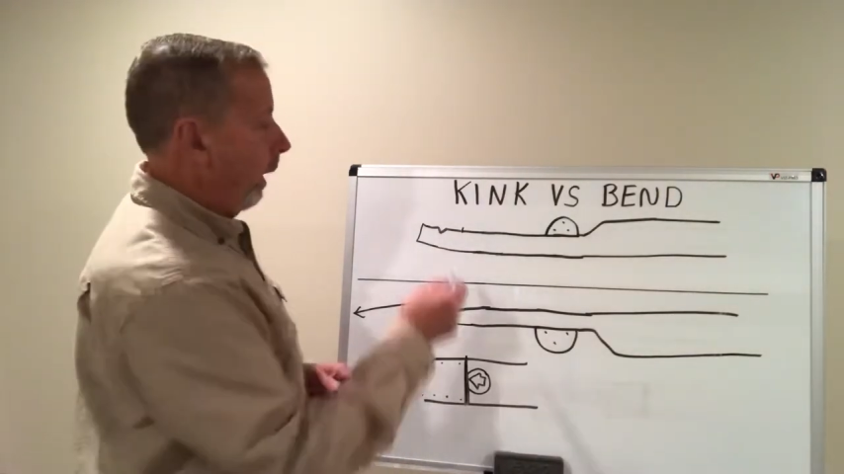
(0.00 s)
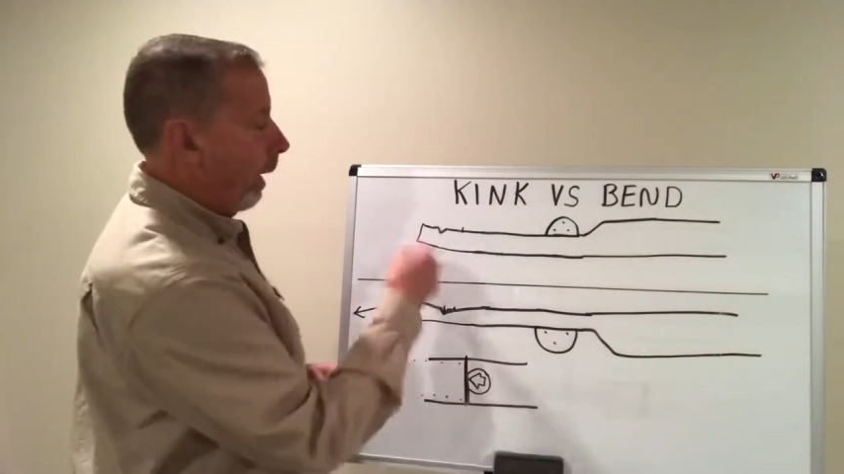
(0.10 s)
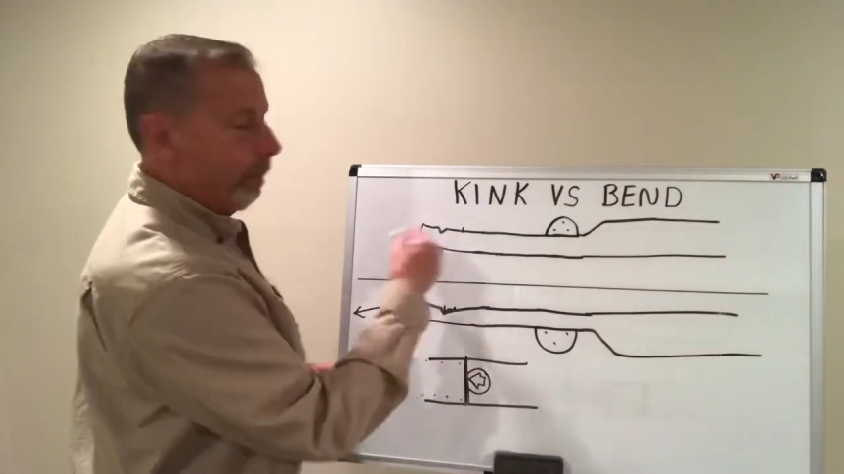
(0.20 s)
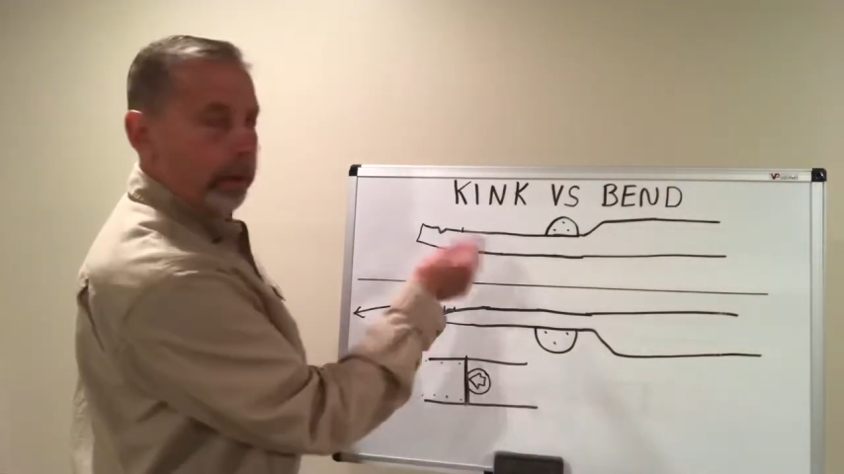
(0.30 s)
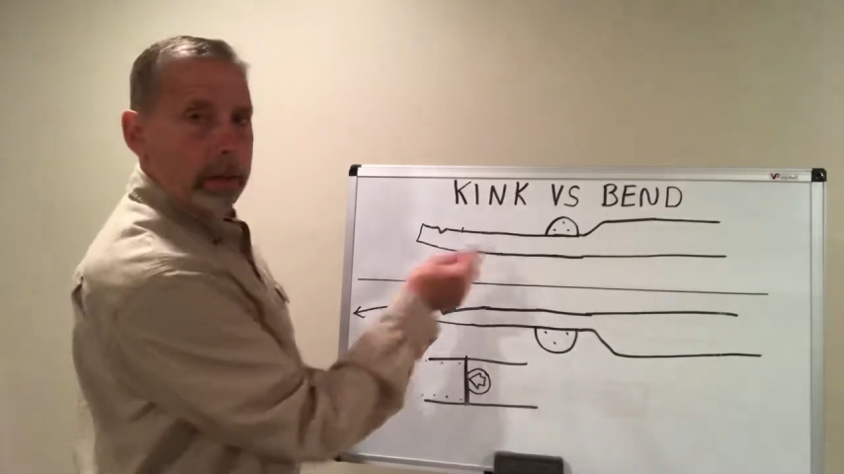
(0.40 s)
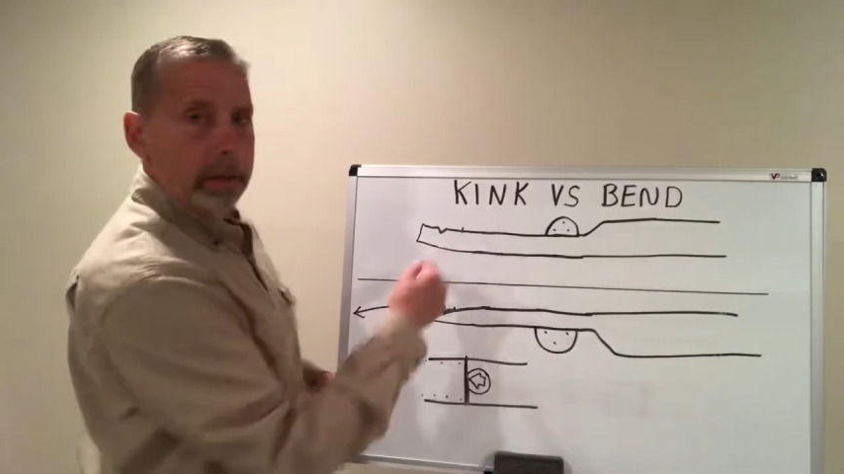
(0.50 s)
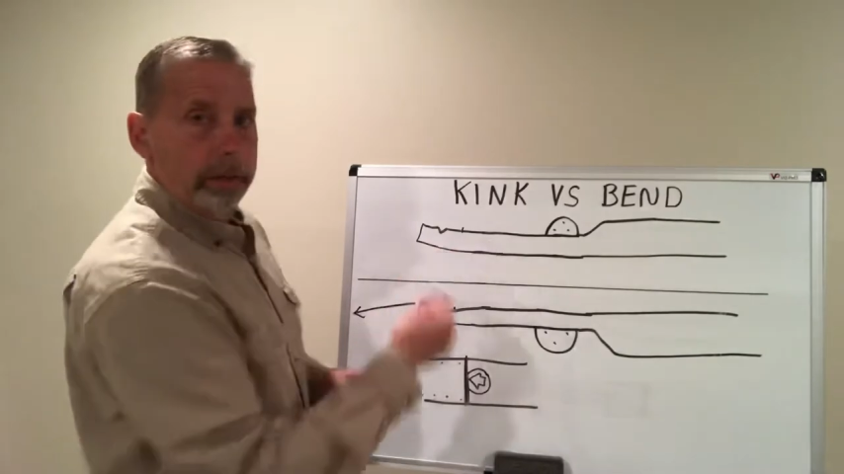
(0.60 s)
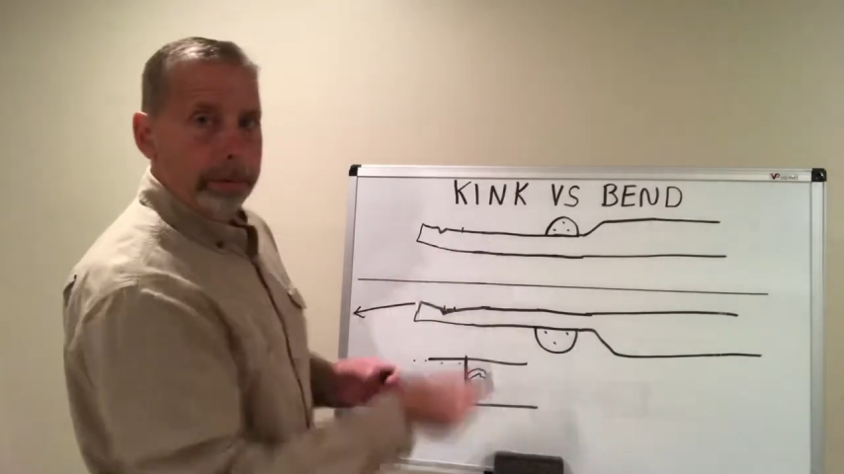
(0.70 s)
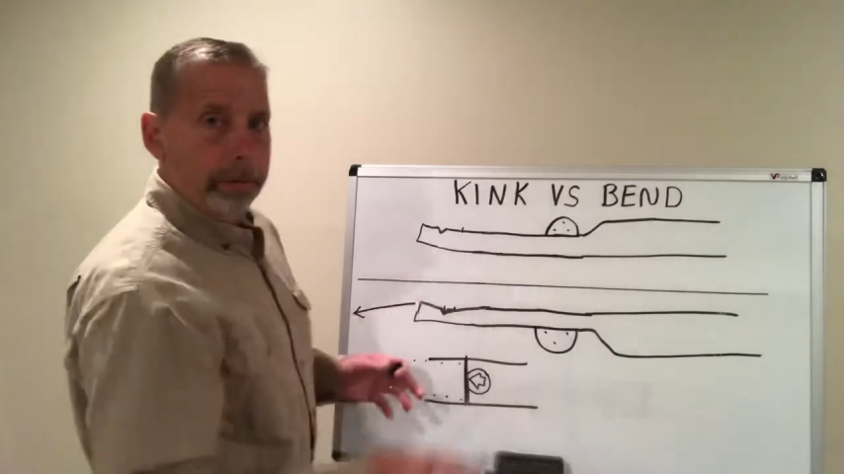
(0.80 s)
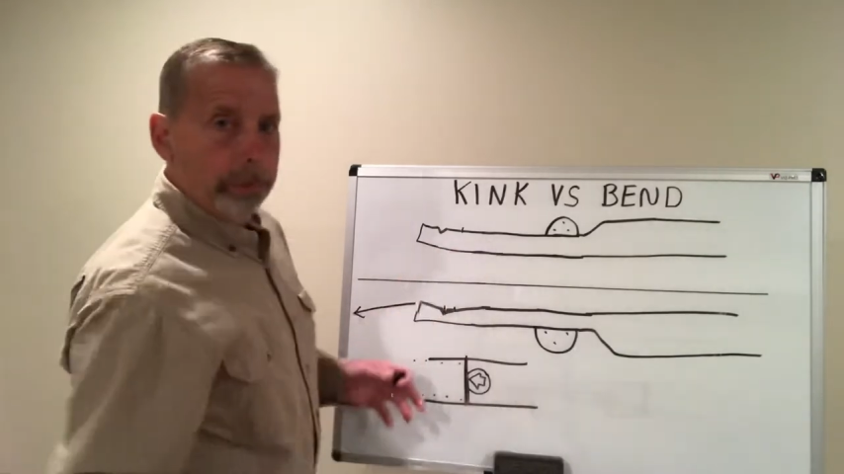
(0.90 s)
yeah, I've done these
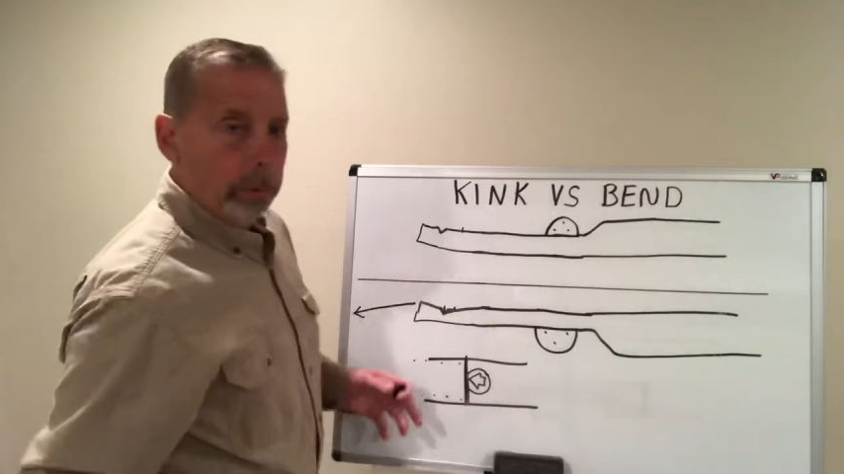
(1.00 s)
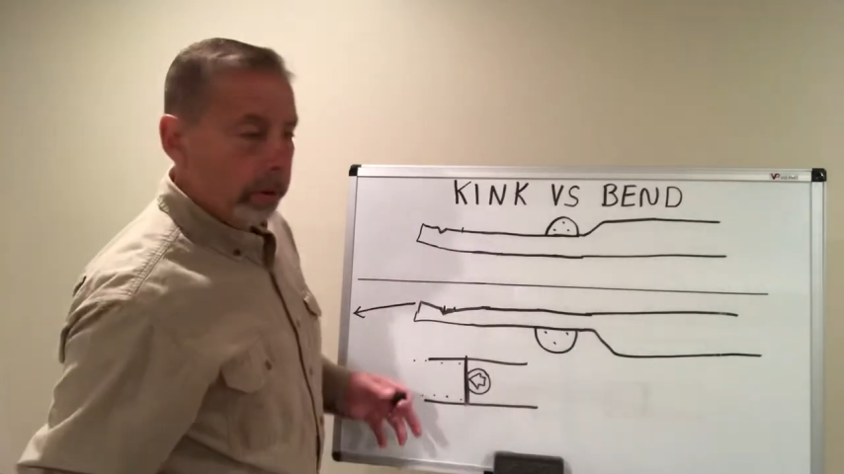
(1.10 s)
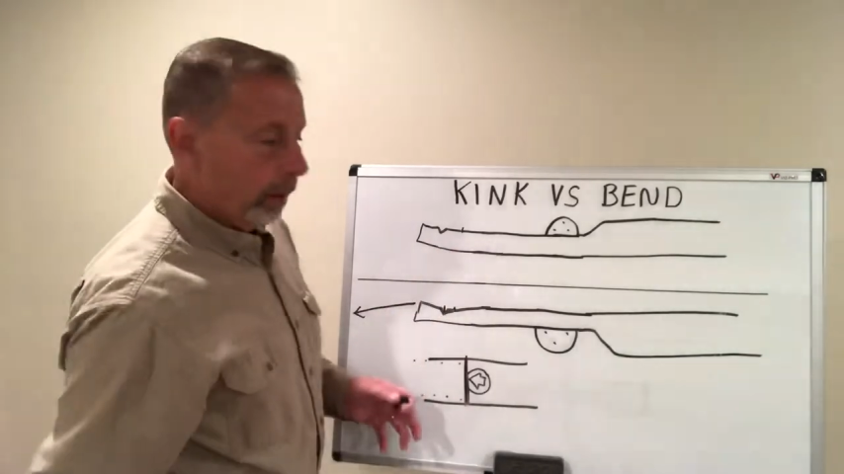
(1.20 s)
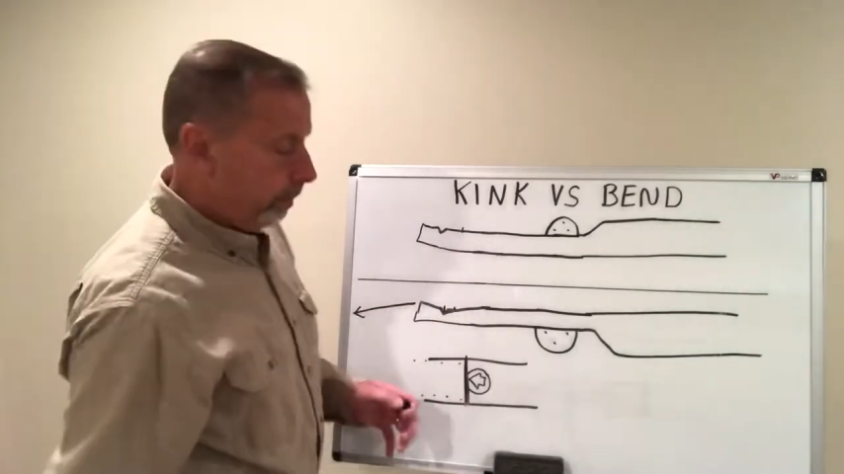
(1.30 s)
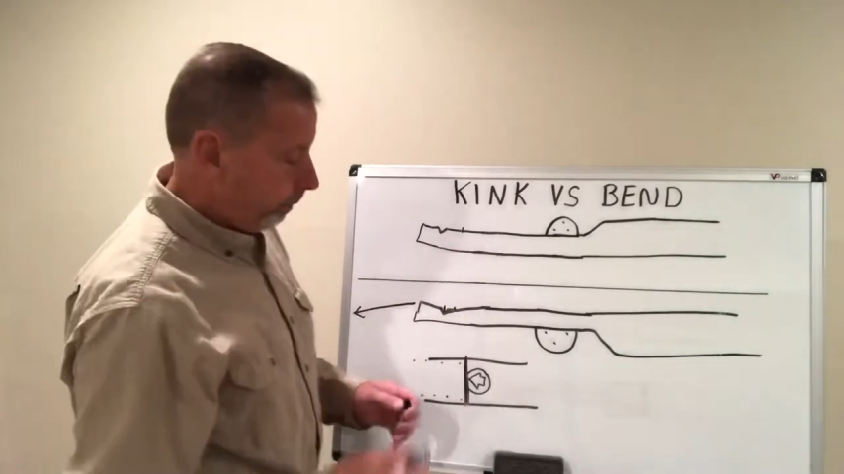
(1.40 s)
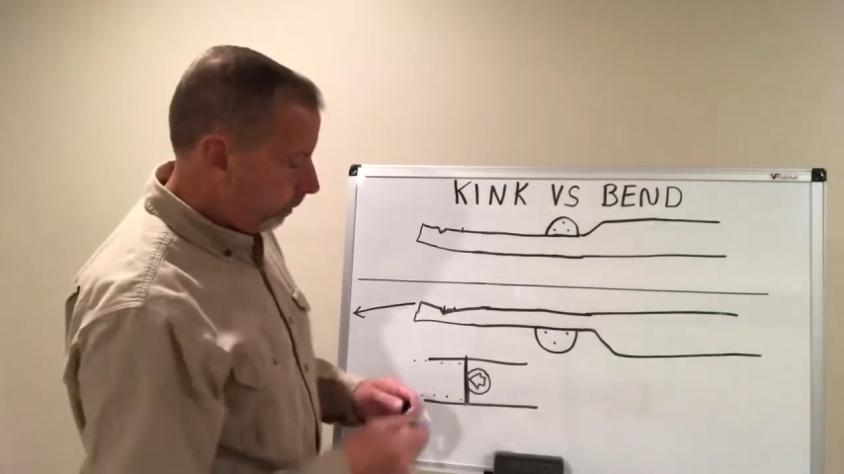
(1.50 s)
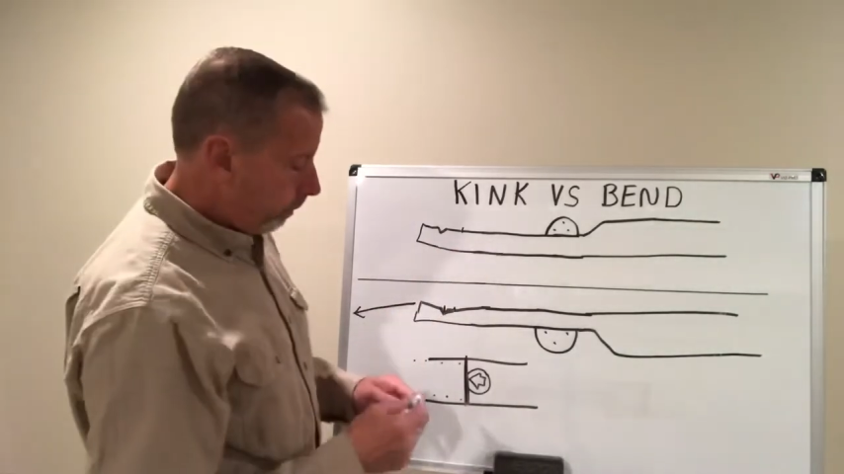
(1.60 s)
before.